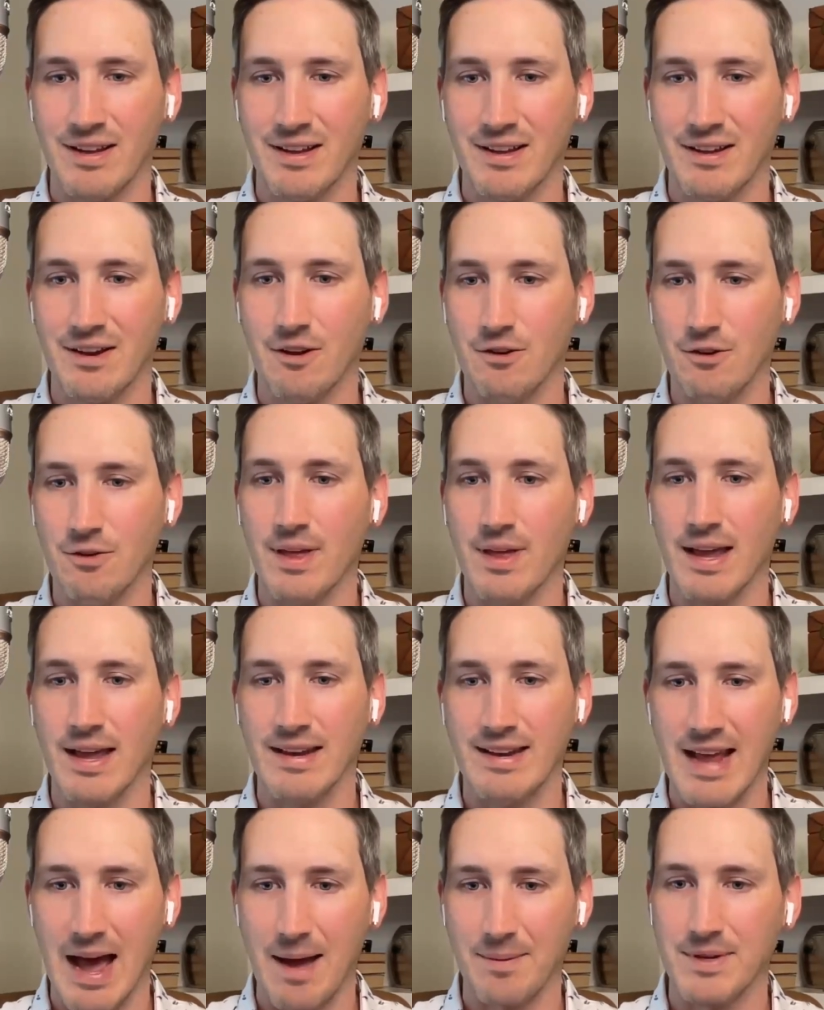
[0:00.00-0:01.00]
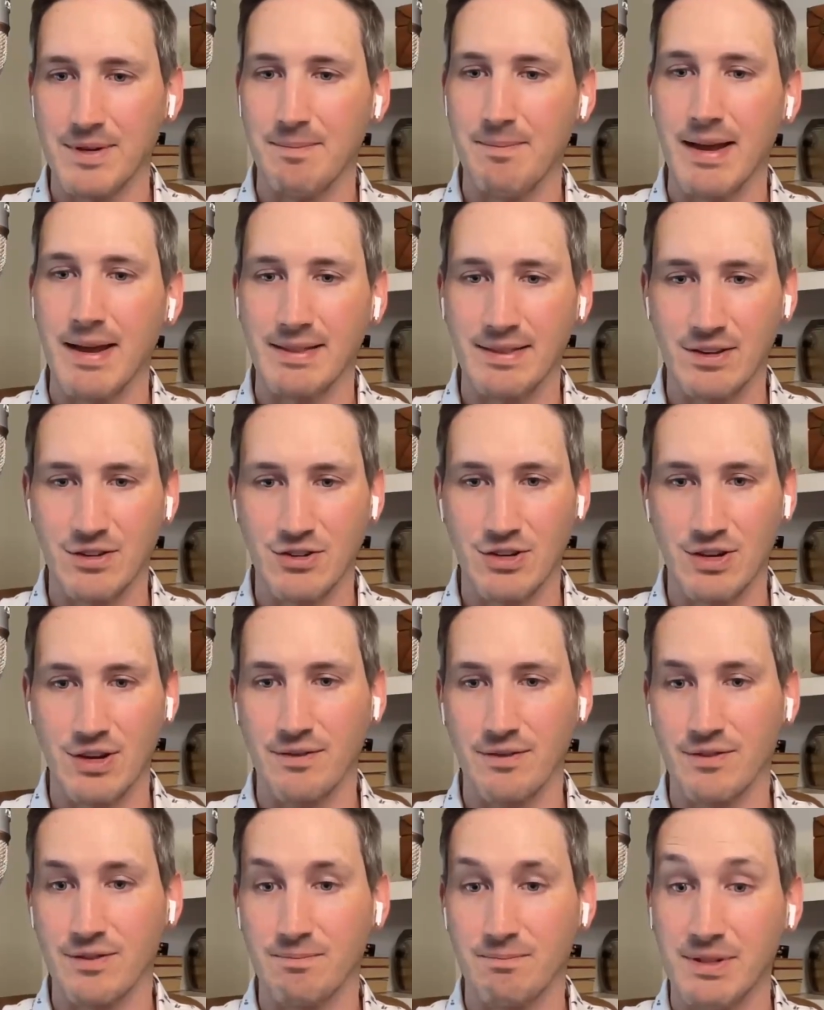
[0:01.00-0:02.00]
Do they adapt it, make the
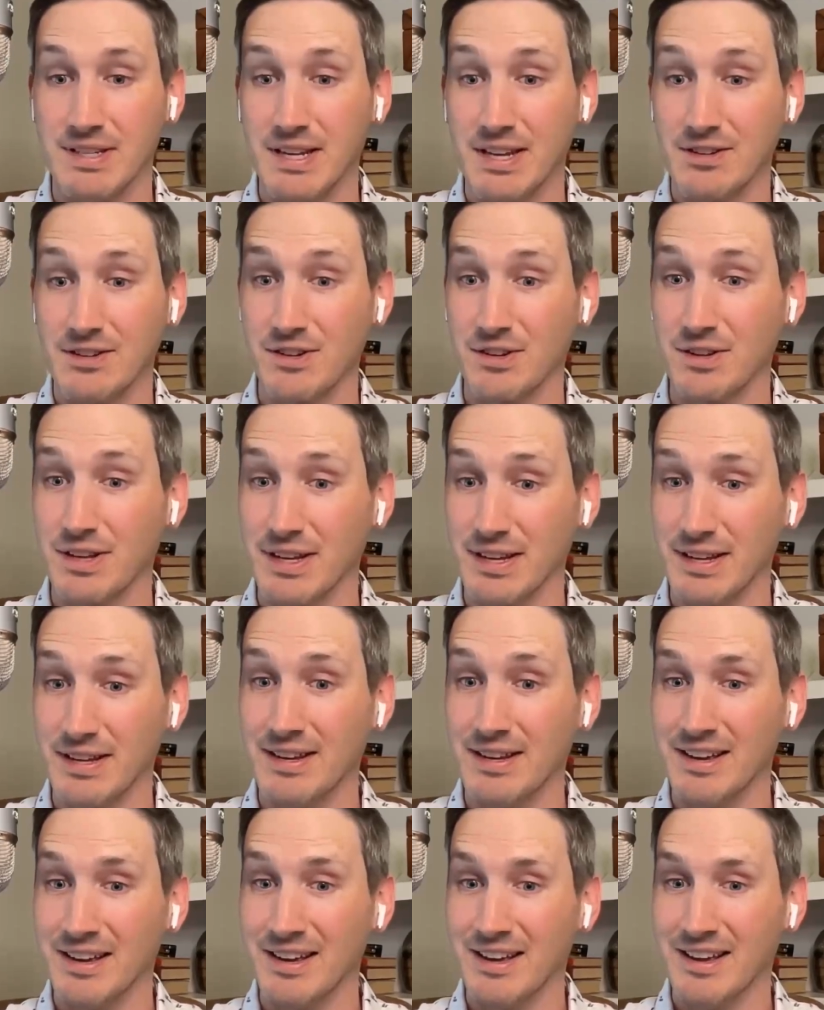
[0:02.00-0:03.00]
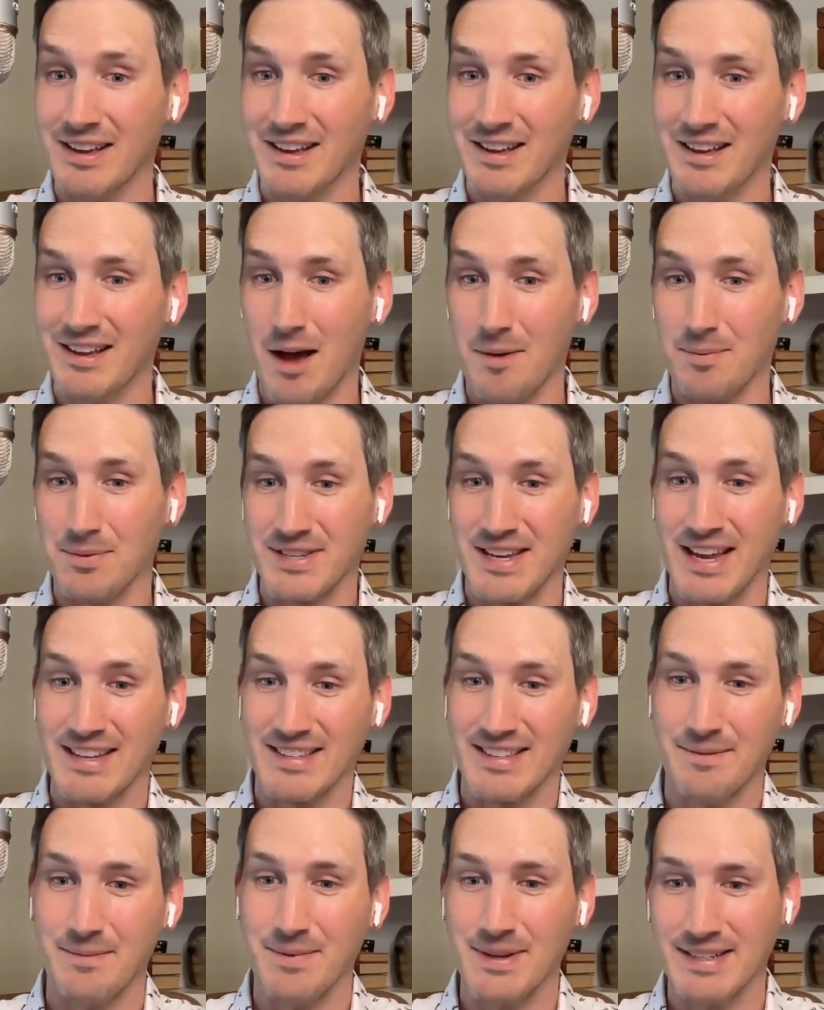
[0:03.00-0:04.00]
shift, potentially
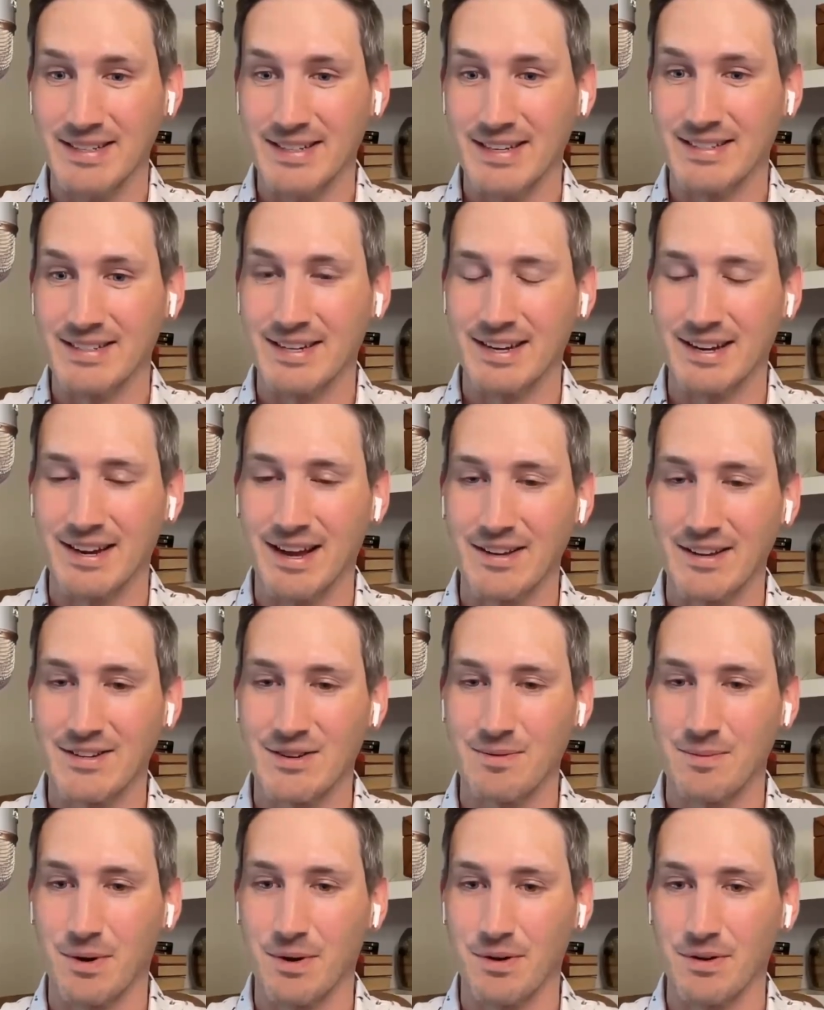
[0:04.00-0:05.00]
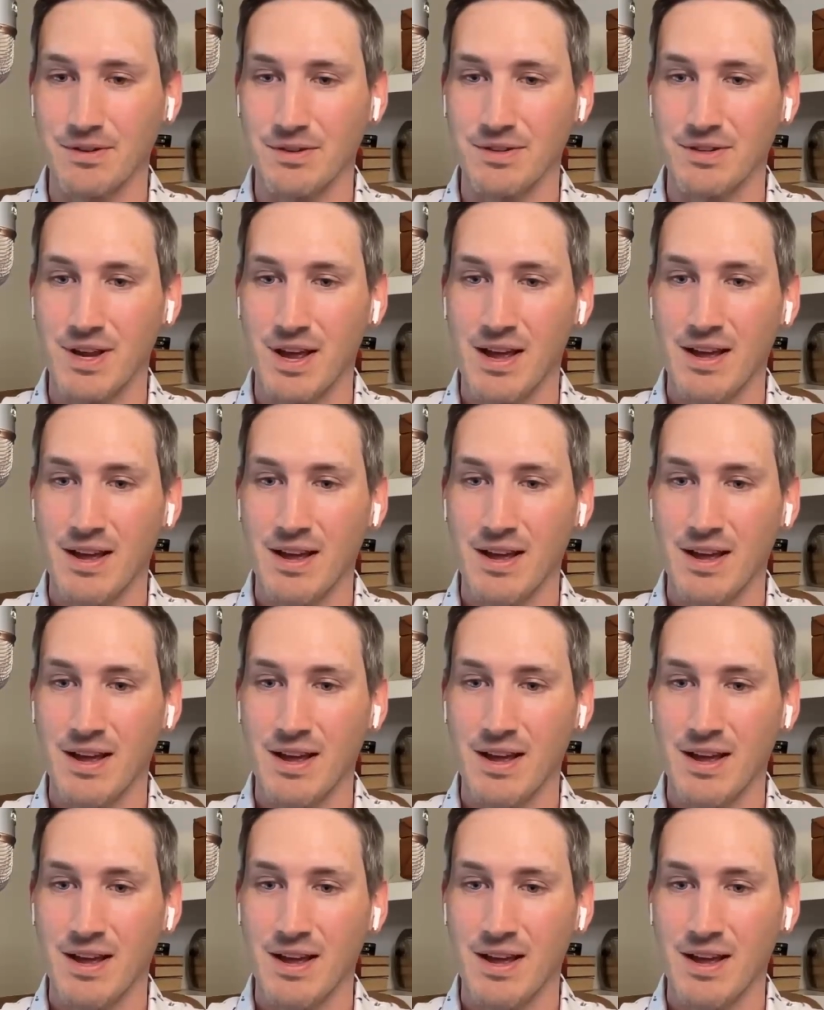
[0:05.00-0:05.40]
upset some existing customers